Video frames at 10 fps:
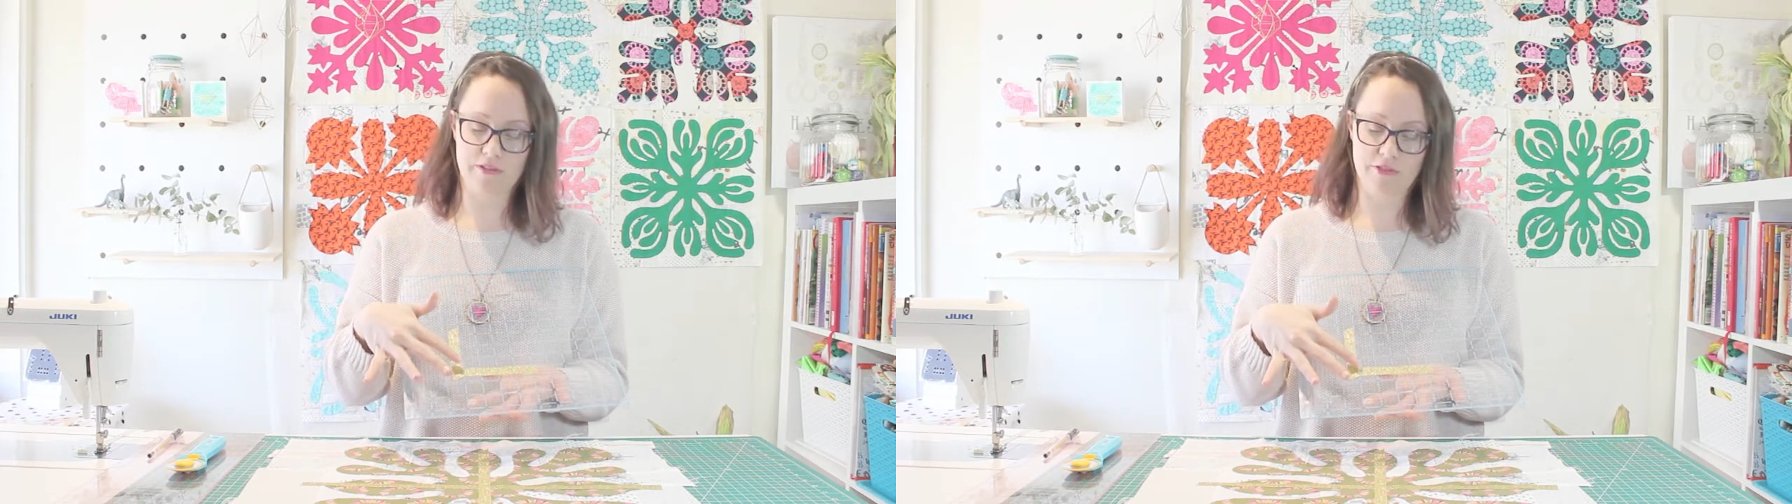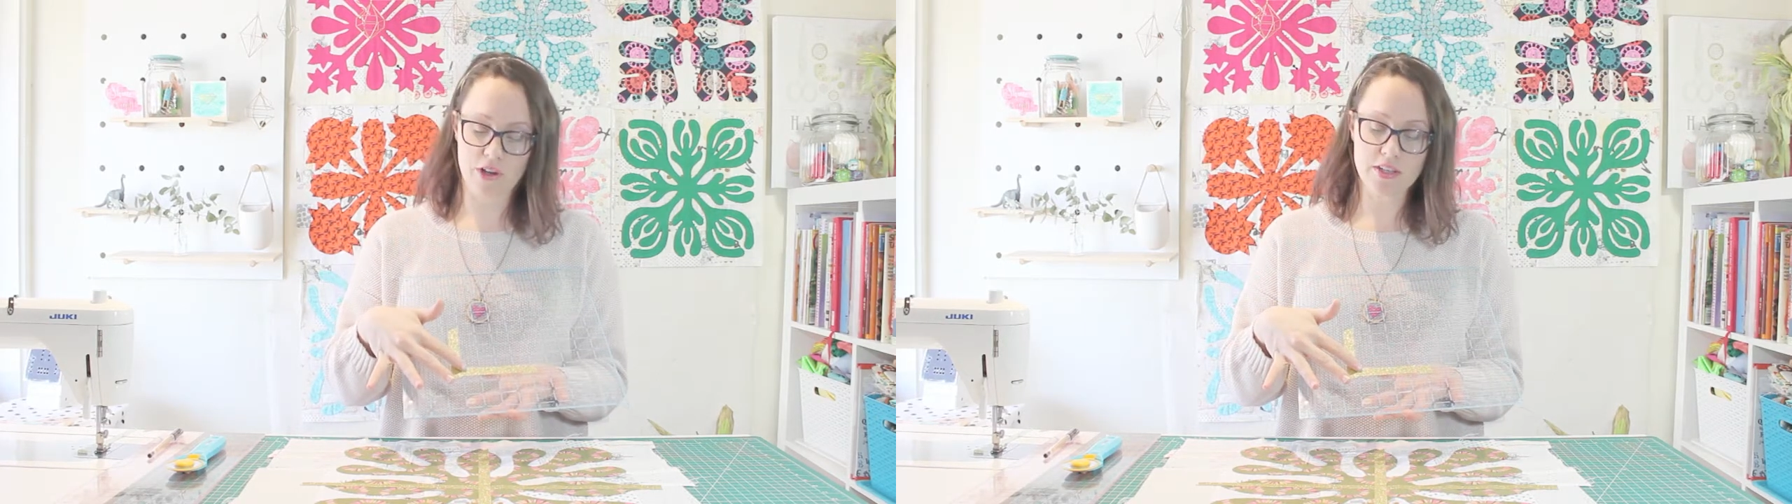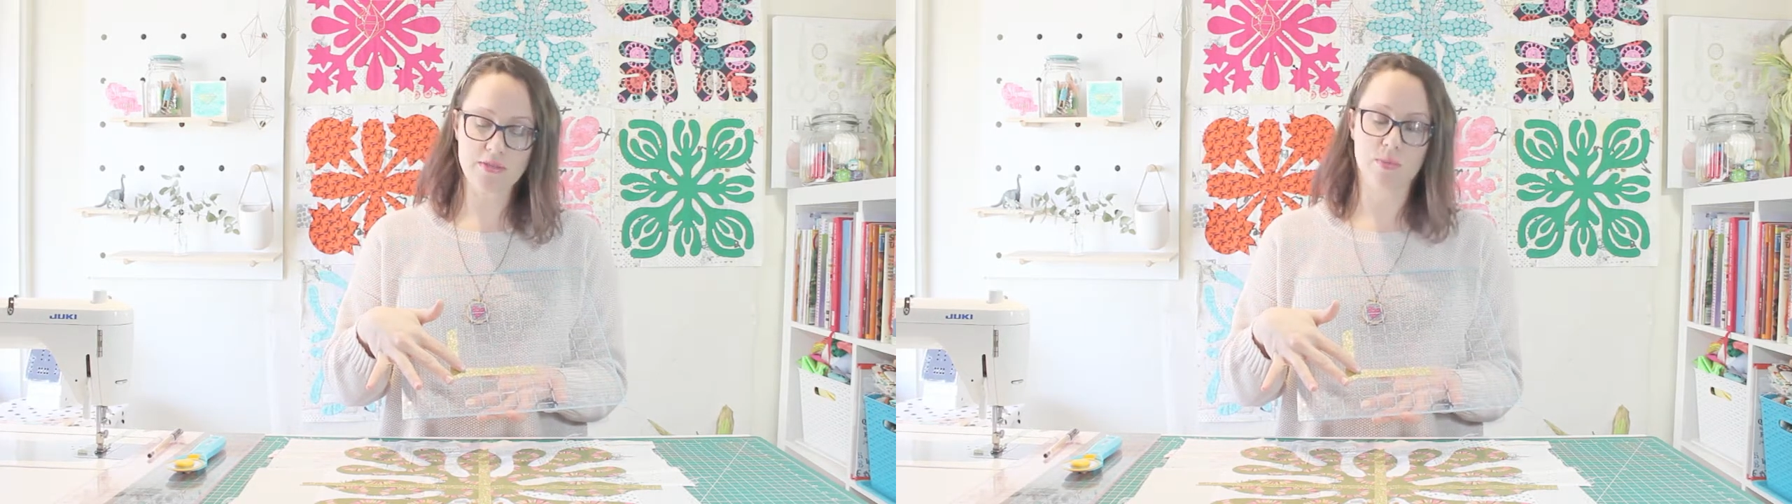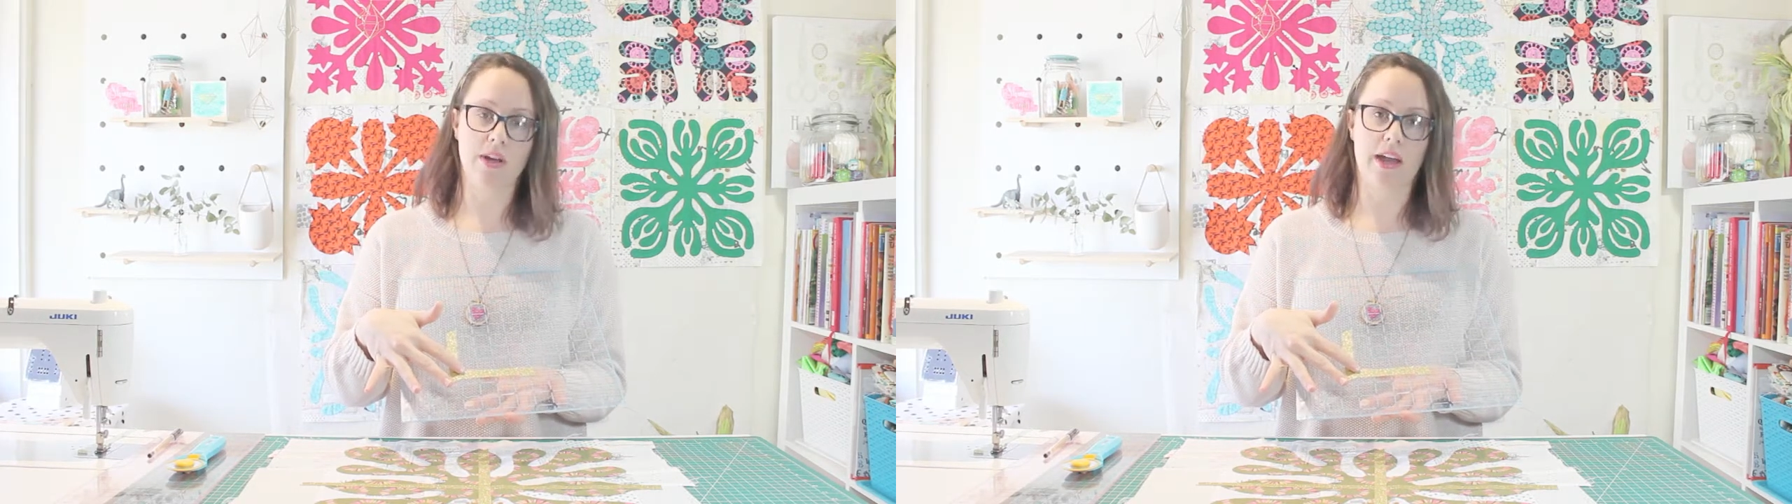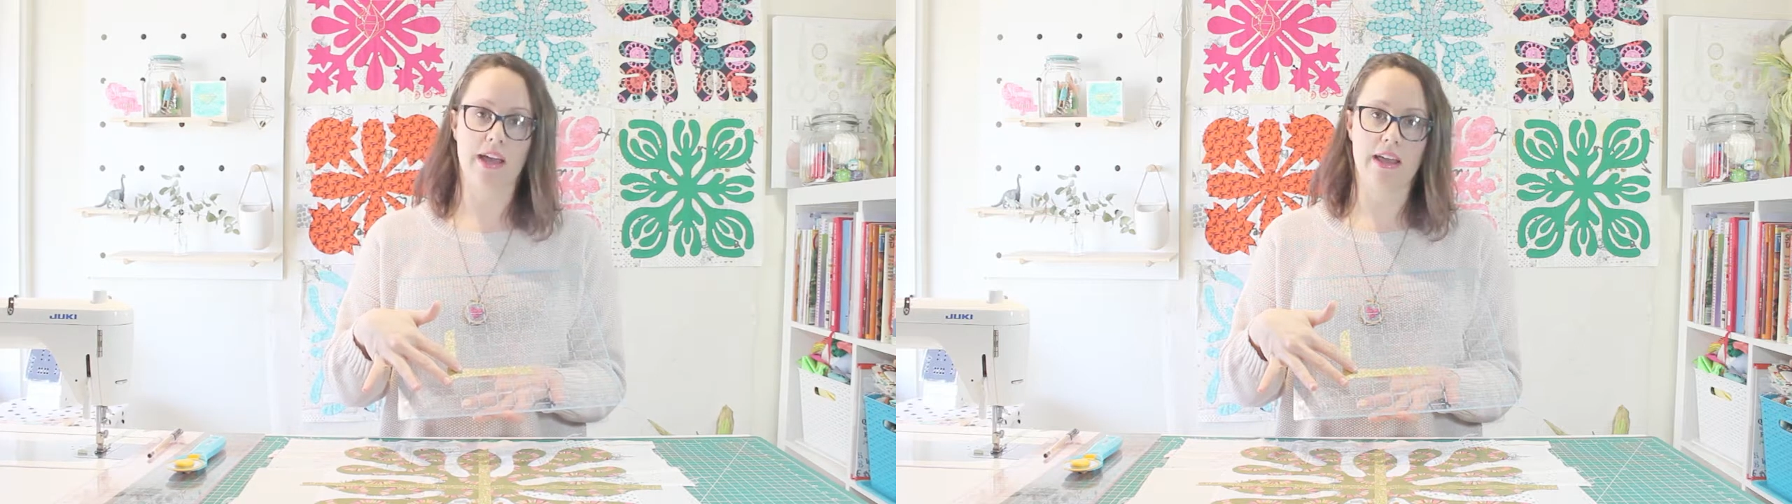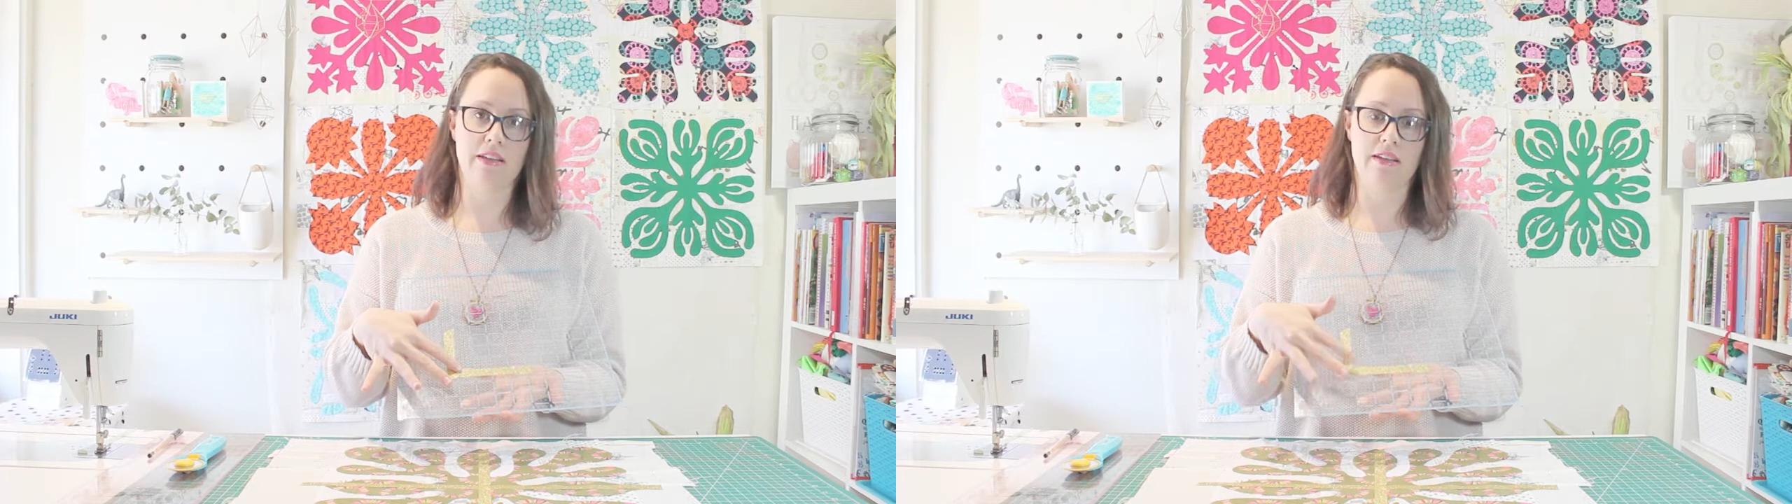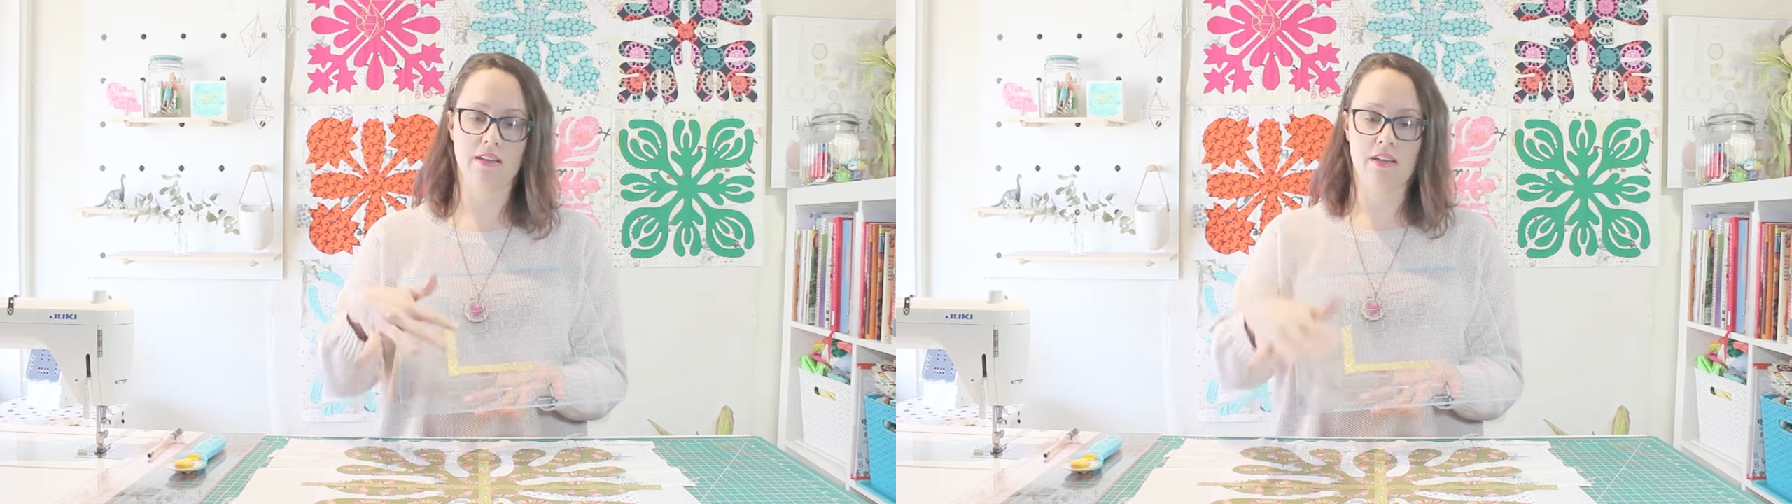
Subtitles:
first when I